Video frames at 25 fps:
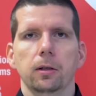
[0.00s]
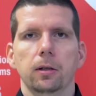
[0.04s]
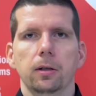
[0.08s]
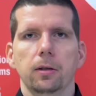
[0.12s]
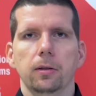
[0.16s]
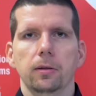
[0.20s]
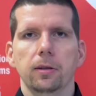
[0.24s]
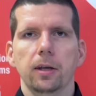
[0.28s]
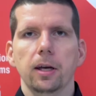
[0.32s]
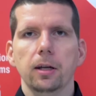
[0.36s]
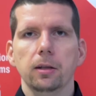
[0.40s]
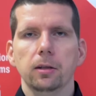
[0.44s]

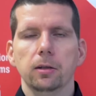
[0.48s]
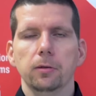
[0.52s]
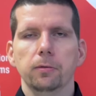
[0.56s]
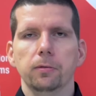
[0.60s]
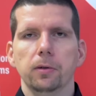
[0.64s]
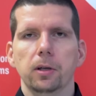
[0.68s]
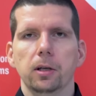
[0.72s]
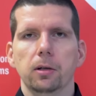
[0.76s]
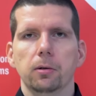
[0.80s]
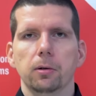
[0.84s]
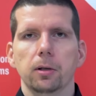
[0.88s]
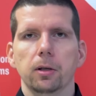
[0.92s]
in the
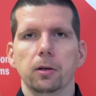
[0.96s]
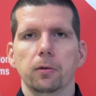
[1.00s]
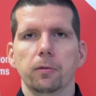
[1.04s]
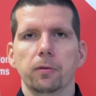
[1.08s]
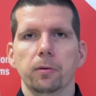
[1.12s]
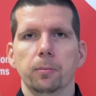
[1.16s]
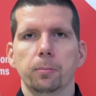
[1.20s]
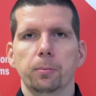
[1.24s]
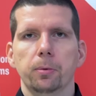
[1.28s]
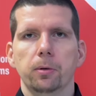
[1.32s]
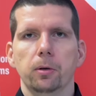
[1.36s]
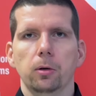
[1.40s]
active area of
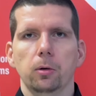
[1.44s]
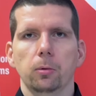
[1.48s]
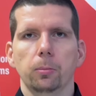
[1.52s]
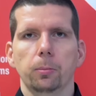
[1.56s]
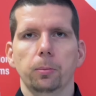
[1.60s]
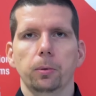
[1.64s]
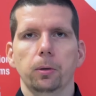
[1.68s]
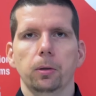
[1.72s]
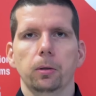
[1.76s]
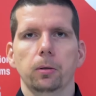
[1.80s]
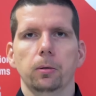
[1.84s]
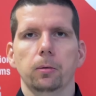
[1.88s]
the probe.
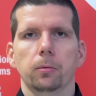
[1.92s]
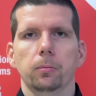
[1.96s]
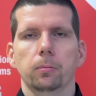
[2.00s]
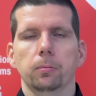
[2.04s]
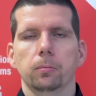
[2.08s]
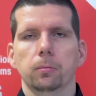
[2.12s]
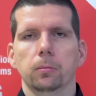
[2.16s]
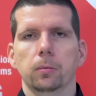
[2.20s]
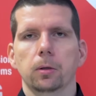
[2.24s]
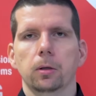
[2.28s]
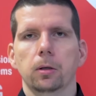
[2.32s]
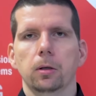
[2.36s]

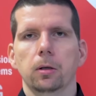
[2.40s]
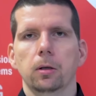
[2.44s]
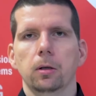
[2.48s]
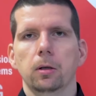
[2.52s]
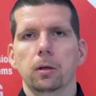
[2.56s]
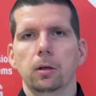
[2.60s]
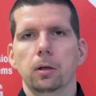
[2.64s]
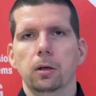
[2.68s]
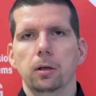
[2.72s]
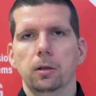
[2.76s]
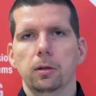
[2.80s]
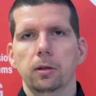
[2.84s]

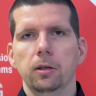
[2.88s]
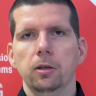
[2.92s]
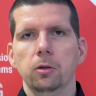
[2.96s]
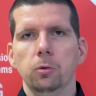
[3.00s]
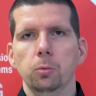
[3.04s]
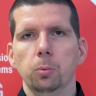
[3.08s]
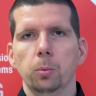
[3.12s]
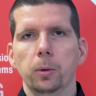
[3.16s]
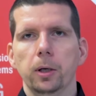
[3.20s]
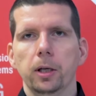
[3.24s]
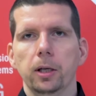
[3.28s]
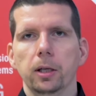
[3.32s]
In
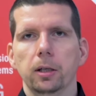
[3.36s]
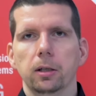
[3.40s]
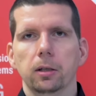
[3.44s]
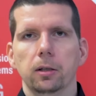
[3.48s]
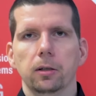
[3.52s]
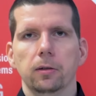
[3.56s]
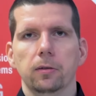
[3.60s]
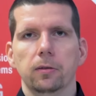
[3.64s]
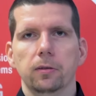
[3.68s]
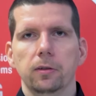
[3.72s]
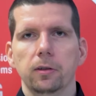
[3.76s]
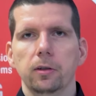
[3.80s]
this way,
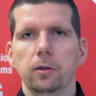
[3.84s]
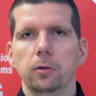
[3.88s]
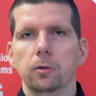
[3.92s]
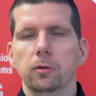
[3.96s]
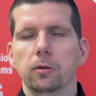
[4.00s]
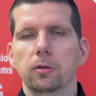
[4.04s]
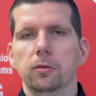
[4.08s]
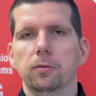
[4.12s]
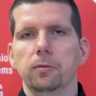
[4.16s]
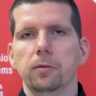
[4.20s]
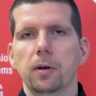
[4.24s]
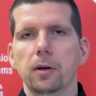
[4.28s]
its
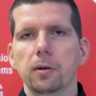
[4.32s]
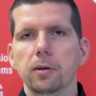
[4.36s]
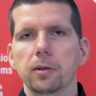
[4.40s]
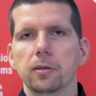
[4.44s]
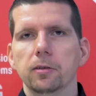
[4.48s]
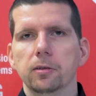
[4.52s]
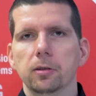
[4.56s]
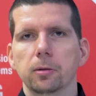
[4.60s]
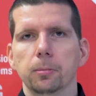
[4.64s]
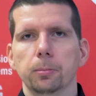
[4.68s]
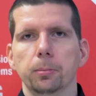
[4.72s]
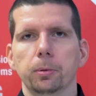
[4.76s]
use is very
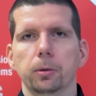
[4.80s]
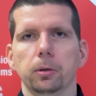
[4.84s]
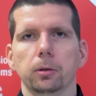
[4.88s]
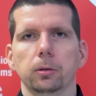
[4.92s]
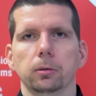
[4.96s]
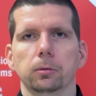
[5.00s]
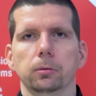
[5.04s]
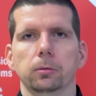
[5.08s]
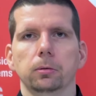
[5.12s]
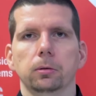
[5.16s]
simple.